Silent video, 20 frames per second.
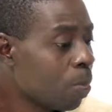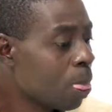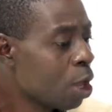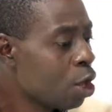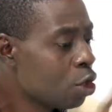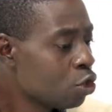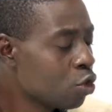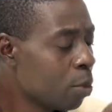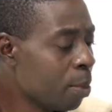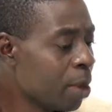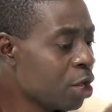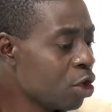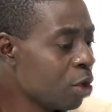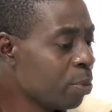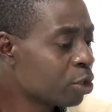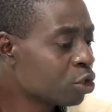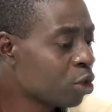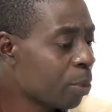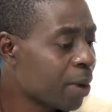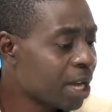You may not be
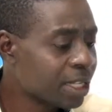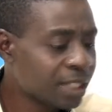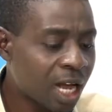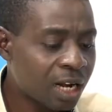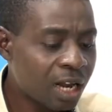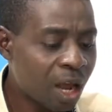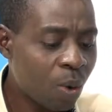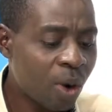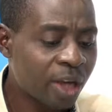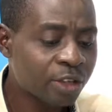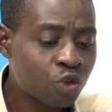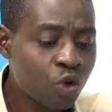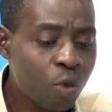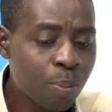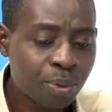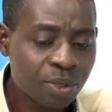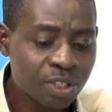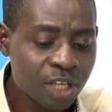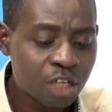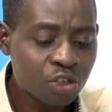surprised now that once you
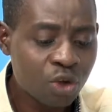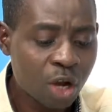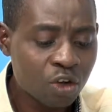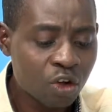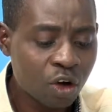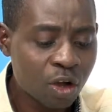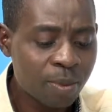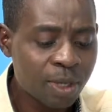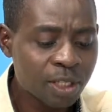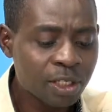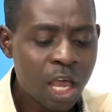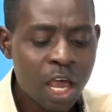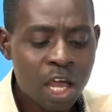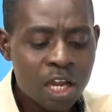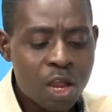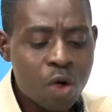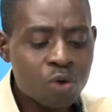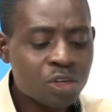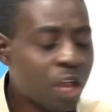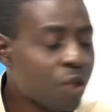present your documents, they
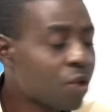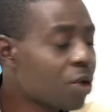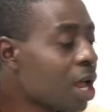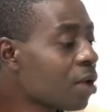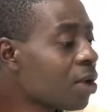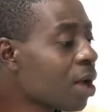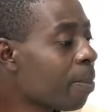will tell you that